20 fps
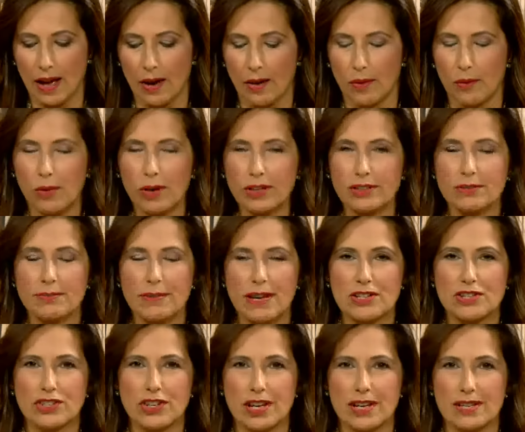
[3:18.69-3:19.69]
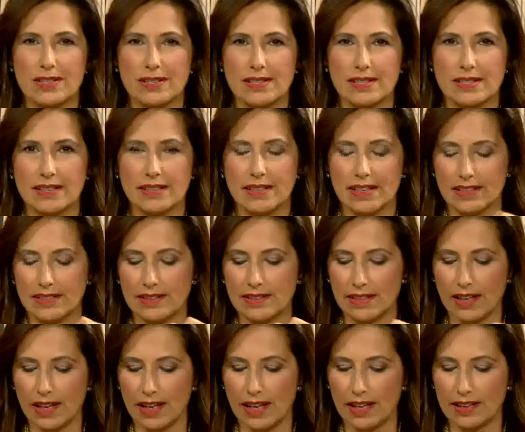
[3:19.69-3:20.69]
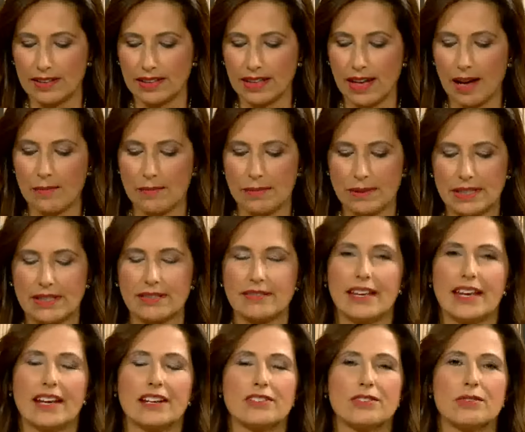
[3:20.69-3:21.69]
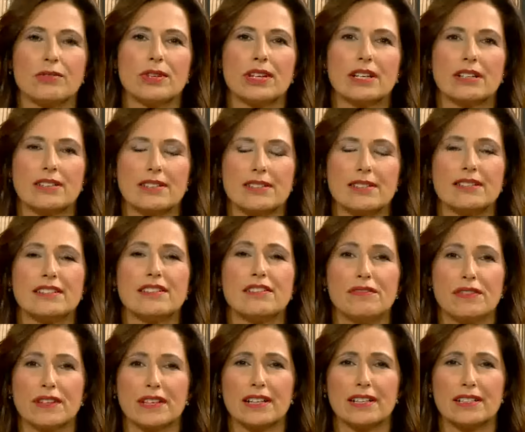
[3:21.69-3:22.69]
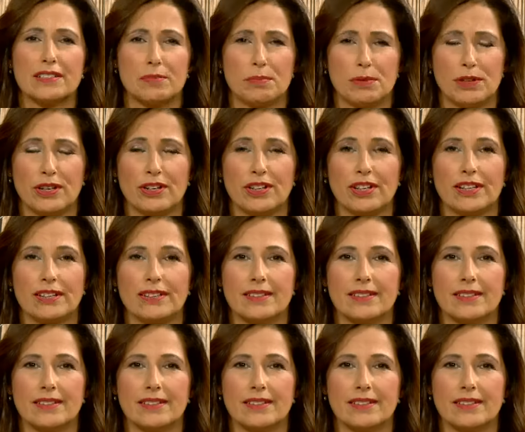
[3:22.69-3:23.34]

What measures did the company take during this difficult period?